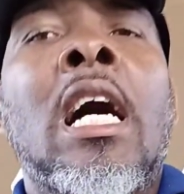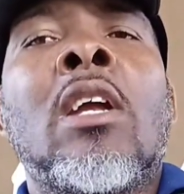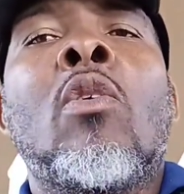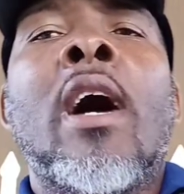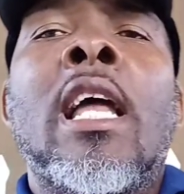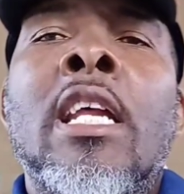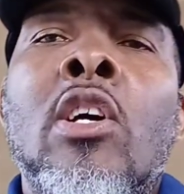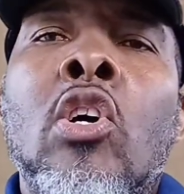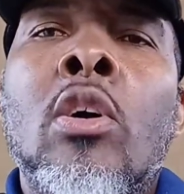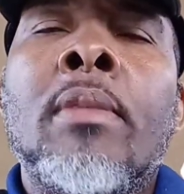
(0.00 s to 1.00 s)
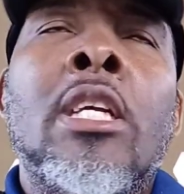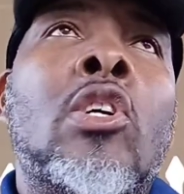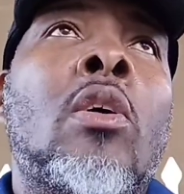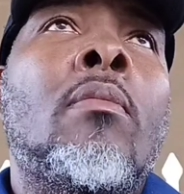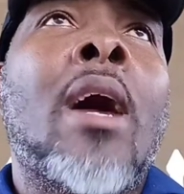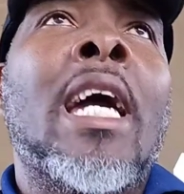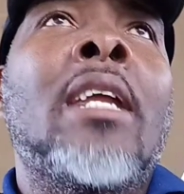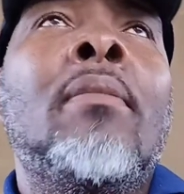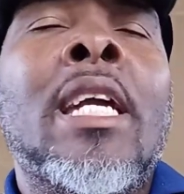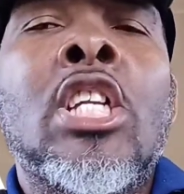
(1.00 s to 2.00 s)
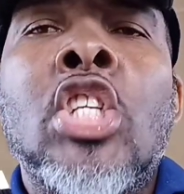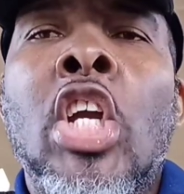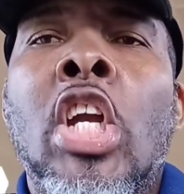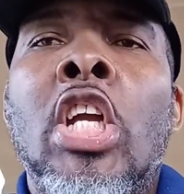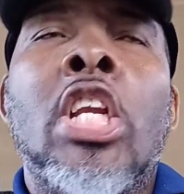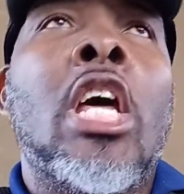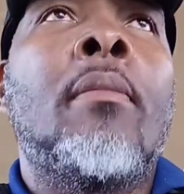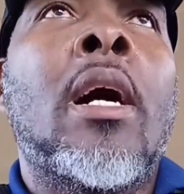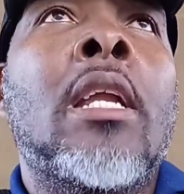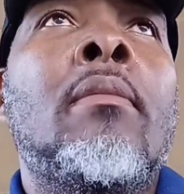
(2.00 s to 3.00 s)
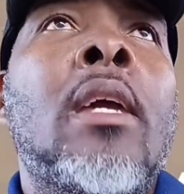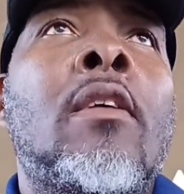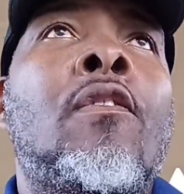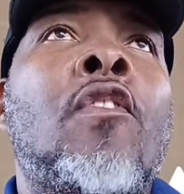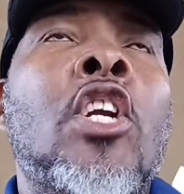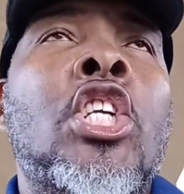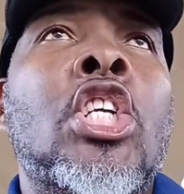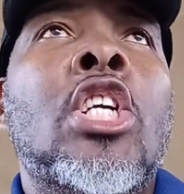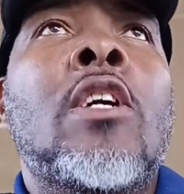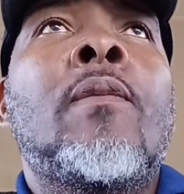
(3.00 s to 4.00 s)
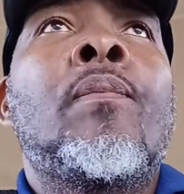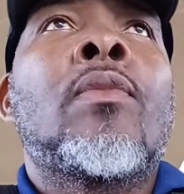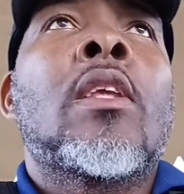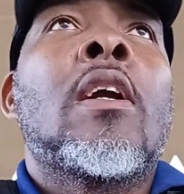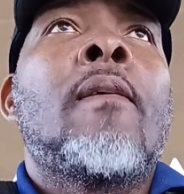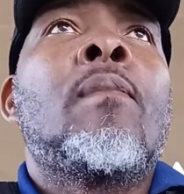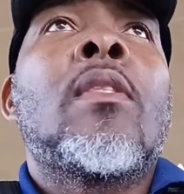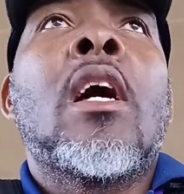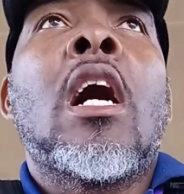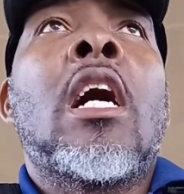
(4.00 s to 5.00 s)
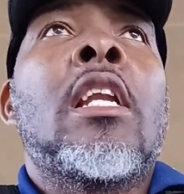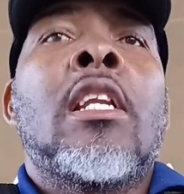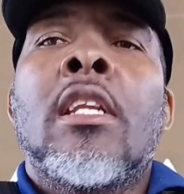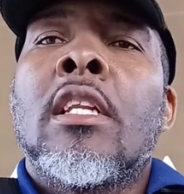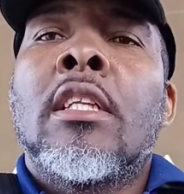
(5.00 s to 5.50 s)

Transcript: all the while, you know, come in, come buy the big chicken them and the big fish and